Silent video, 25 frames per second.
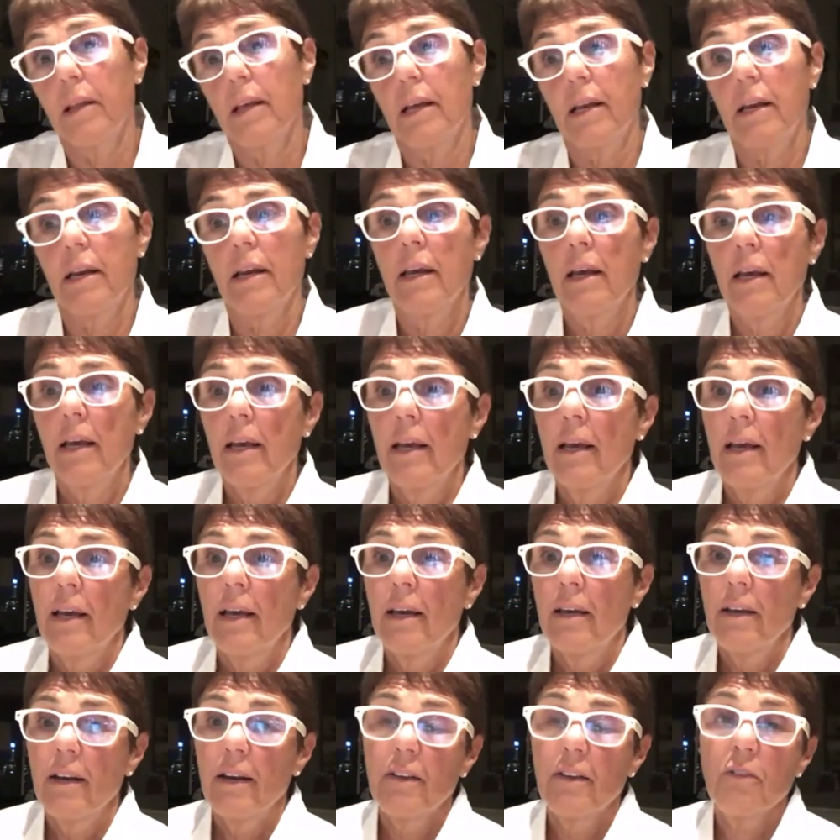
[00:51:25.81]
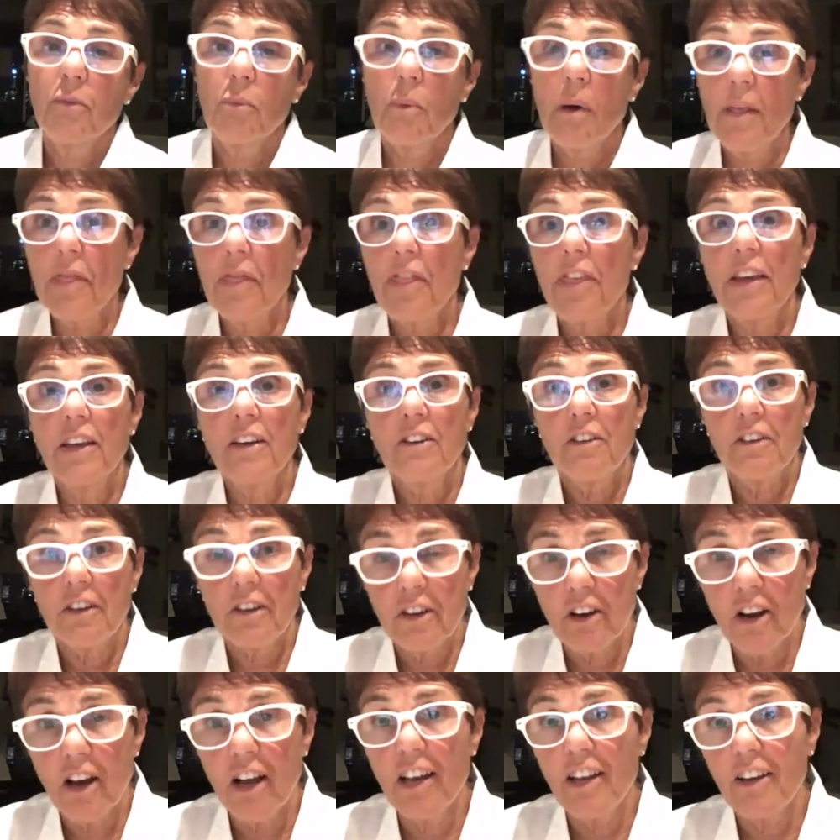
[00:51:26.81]
And you know, it's one thing to
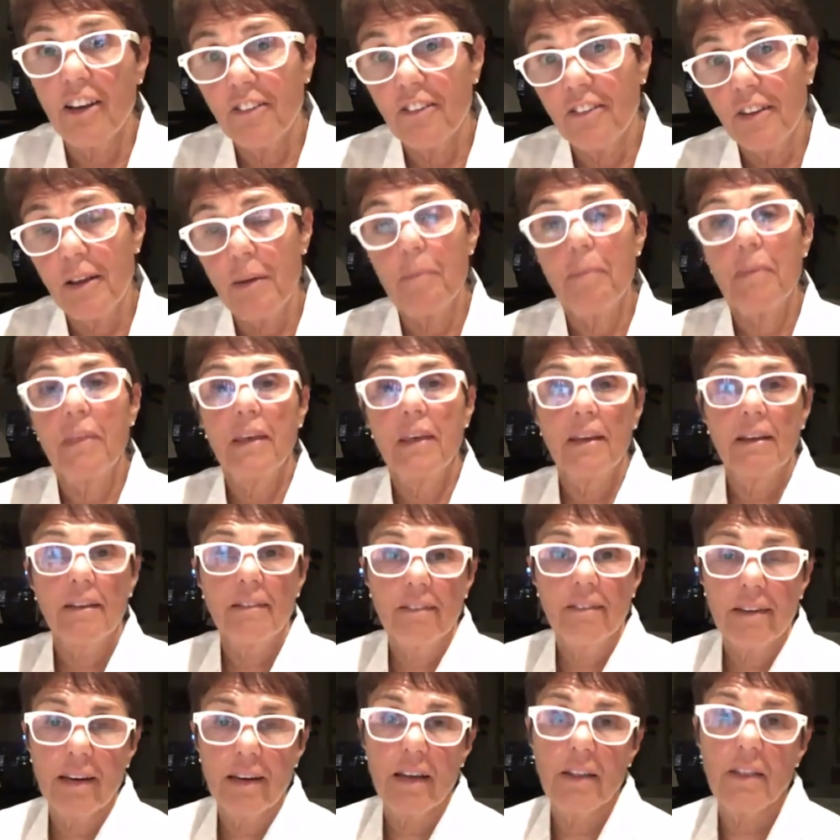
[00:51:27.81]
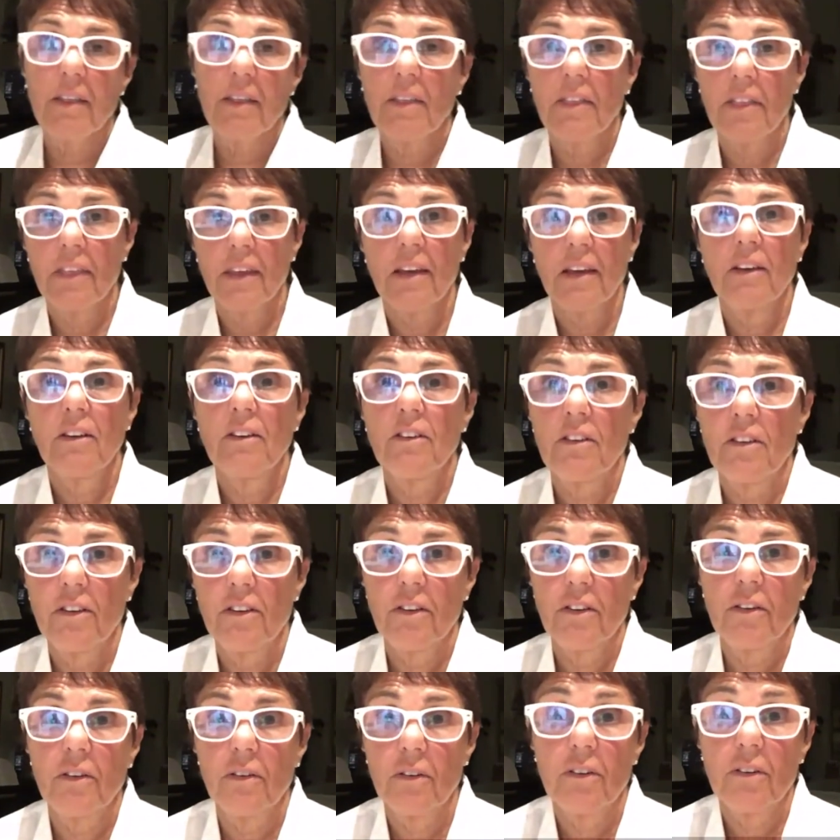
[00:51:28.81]
acknowledge something; it's another thing
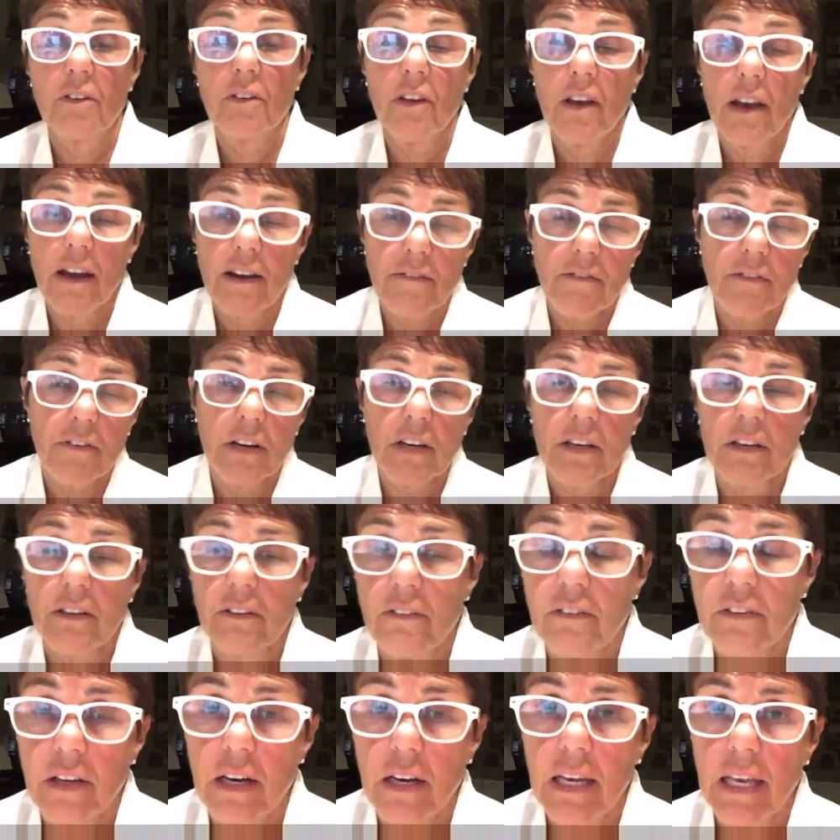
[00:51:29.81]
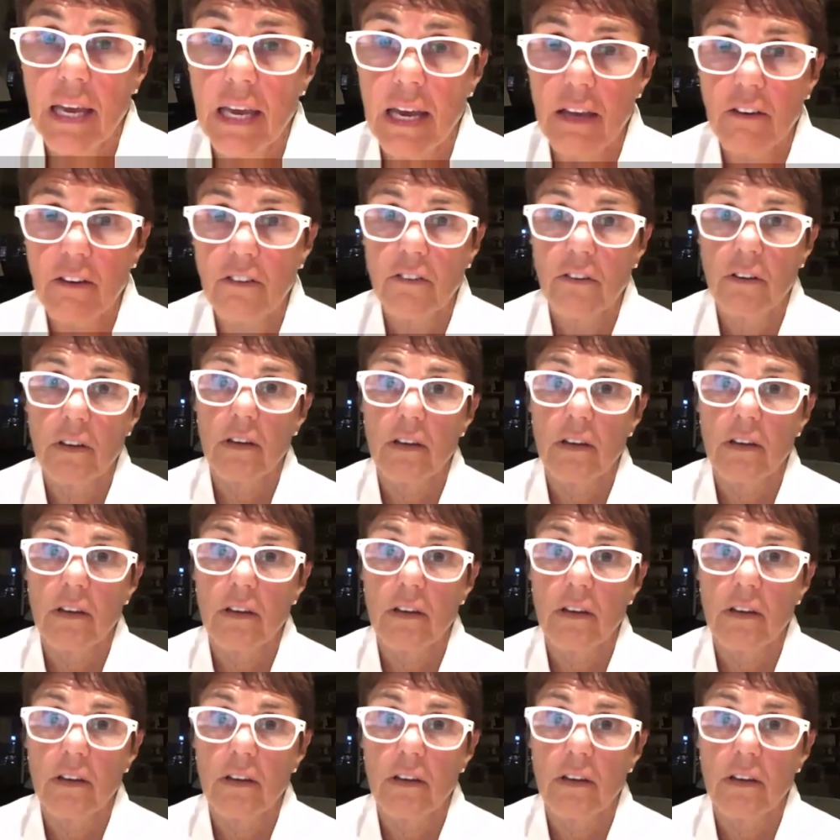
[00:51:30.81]
to to have reconciliation.